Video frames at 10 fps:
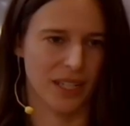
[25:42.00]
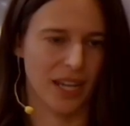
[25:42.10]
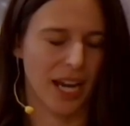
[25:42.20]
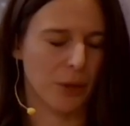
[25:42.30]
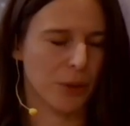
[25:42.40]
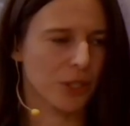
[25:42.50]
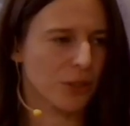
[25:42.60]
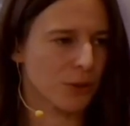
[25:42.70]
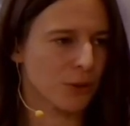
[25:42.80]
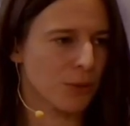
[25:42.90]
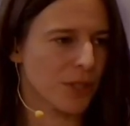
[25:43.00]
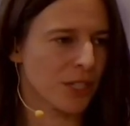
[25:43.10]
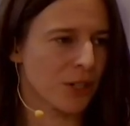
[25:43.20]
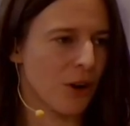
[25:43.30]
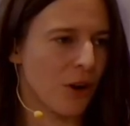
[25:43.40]
How are you
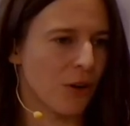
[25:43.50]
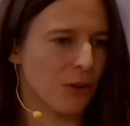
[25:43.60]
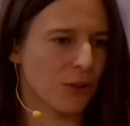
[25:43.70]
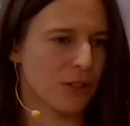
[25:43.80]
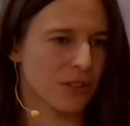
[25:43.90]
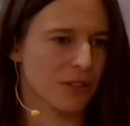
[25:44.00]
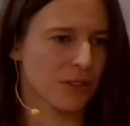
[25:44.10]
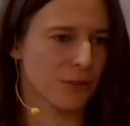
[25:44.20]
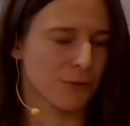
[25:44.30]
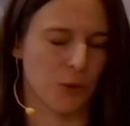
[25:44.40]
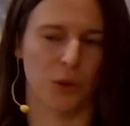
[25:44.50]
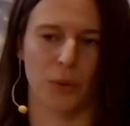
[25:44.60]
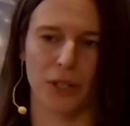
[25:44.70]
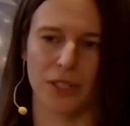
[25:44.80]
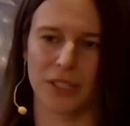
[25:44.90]
being called forward?